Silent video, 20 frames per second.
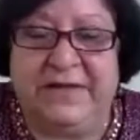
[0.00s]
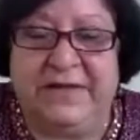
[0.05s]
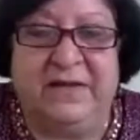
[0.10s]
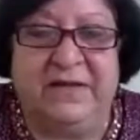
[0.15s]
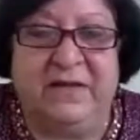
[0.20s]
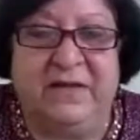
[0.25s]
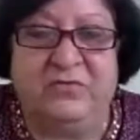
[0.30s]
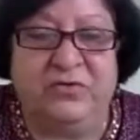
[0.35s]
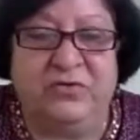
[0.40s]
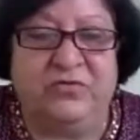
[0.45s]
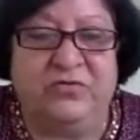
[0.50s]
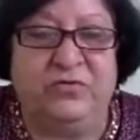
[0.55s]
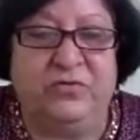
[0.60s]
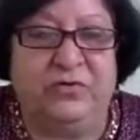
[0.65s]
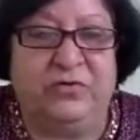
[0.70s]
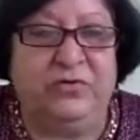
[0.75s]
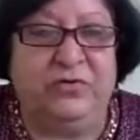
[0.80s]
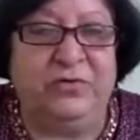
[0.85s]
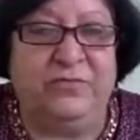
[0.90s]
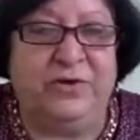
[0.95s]
child comes to school
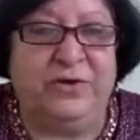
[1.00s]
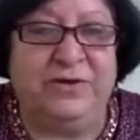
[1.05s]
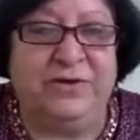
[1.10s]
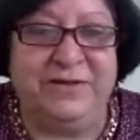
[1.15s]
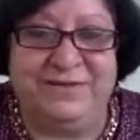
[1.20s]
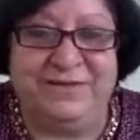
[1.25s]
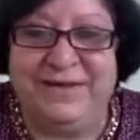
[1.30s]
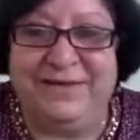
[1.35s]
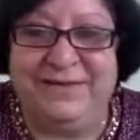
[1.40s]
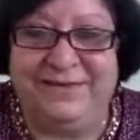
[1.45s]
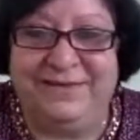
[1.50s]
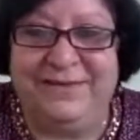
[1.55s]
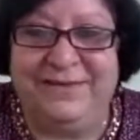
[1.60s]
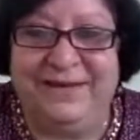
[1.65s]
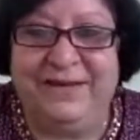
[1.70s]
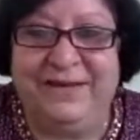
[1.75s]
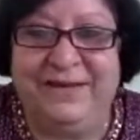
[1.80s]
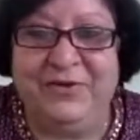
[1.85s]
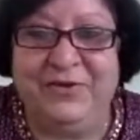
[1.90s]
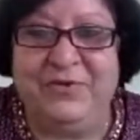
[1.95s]
not only for teaching and
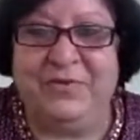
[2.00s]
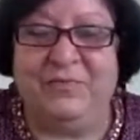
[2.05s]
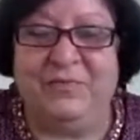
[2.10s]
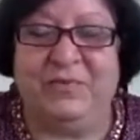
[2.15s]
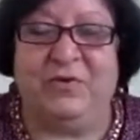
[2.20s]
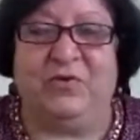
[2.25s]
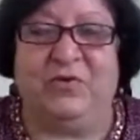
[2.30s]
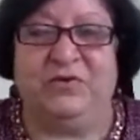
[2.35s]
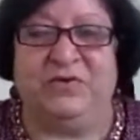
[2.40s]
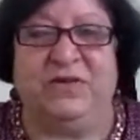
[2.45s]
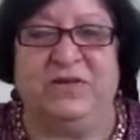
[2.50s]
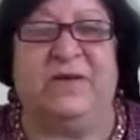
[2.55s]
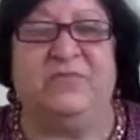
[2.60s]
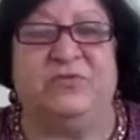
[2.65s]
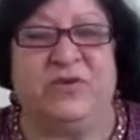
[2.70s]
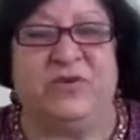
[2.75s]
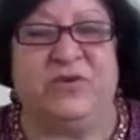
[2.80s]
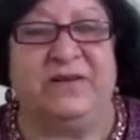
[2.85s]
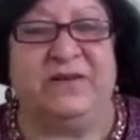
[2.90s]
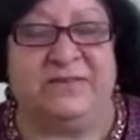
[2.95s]
learning, but also
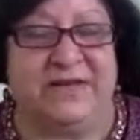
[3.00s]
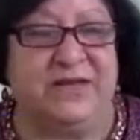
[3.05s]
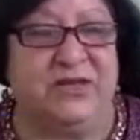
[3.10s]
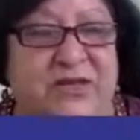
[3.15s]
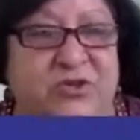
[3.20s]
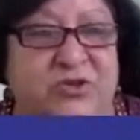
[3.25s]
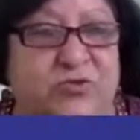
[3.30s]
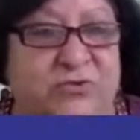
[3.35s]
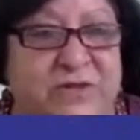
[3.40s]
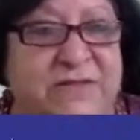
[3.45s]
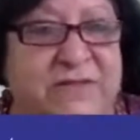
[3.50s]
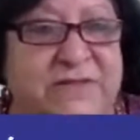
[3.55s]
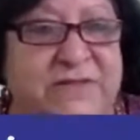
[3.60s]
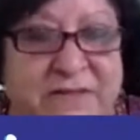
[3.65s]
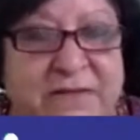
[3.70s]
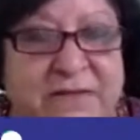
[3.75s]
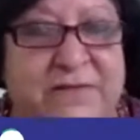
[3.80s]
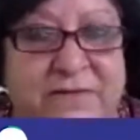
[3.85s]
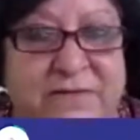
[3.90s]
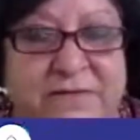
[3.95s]
comes to understand social
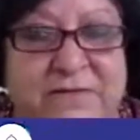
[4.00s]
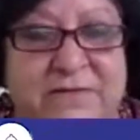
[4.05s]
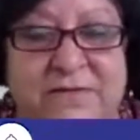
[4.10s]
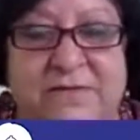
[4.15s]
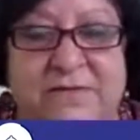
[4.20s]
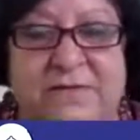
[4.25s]
skills.